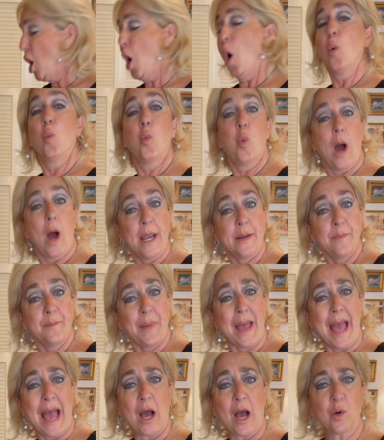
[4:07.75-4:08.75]
1
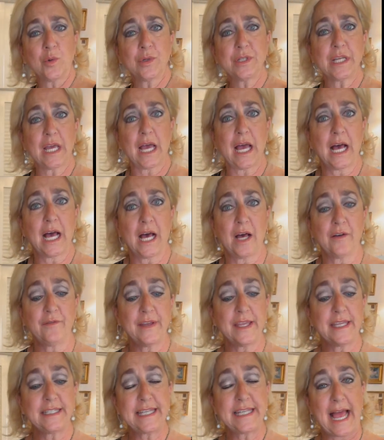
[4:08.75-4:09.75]
pound of
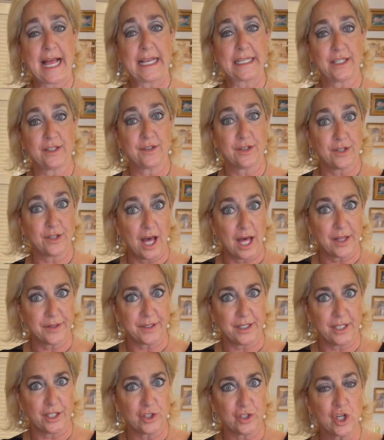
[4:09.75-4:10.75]
Italian
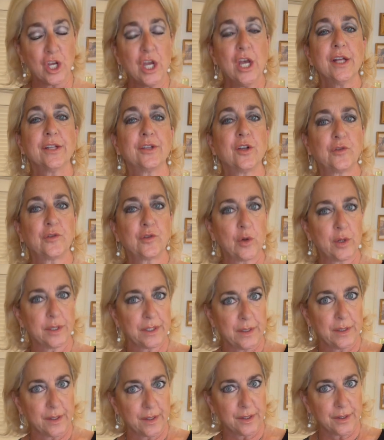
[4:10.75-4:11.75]
sausage. So of course
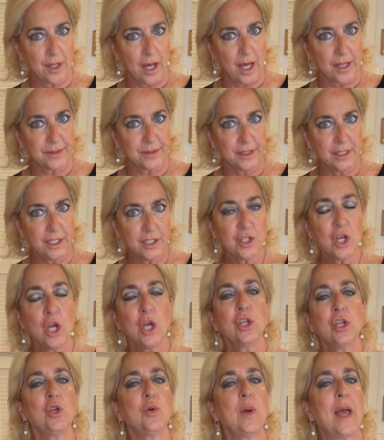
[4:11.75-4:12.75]
in the sausage,
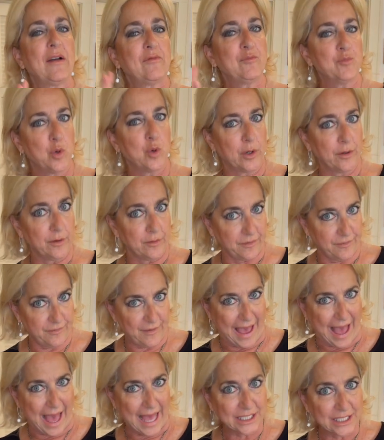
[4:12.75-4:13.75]
you have more
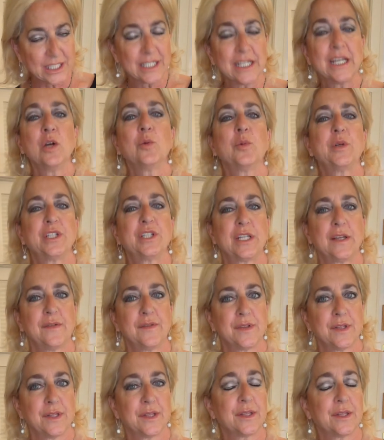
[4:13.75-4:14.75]
fat, which gives
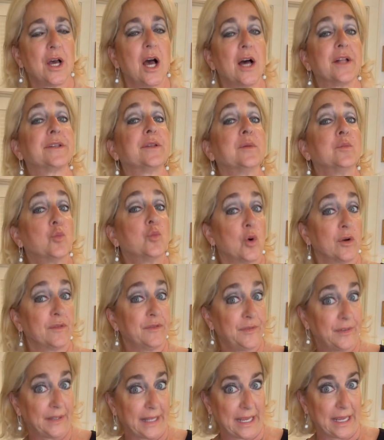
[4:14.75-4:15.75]
the sauce more
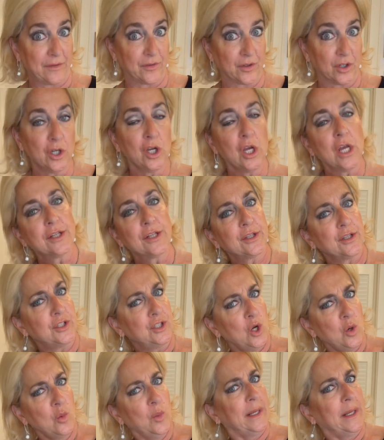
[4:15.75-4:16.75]
flavor. So you
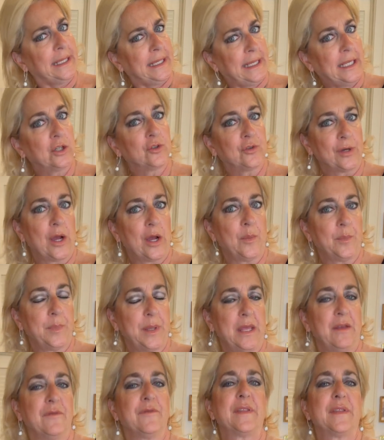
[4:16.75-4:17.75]
don't want to get a ground
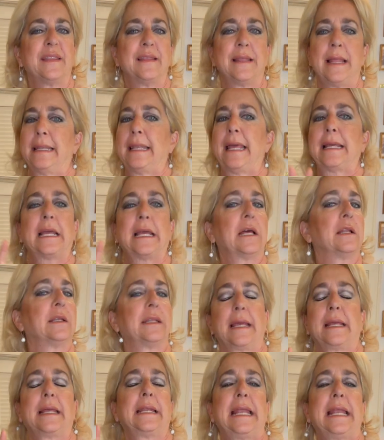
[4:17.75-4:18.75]
beef that like
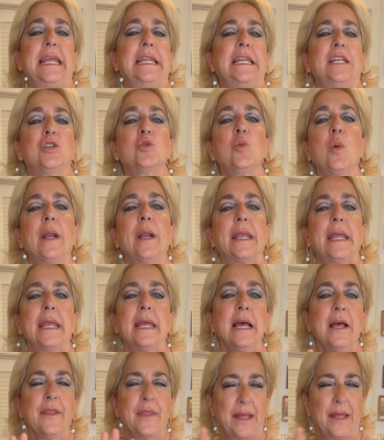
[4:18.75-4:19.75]
an 80/20,
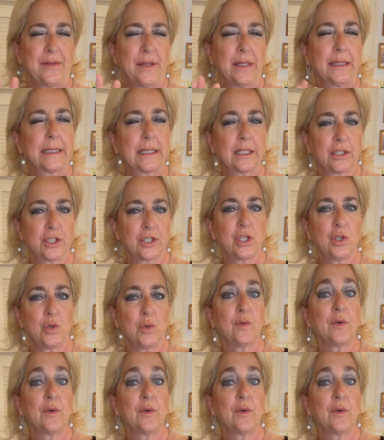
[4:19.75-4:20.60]
that's a little too